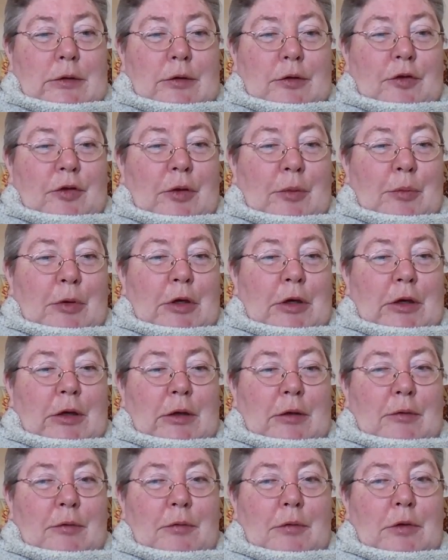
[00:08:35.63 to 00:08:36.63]
some
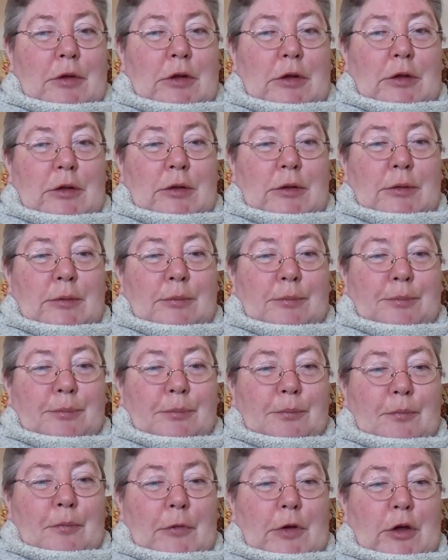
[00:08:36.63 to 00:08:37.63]
kind of
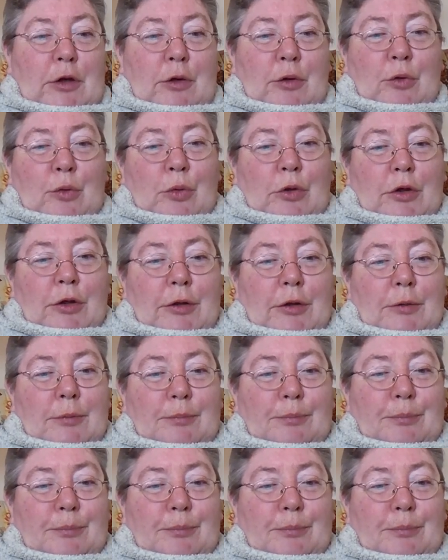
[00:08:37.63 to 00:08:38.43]
code word.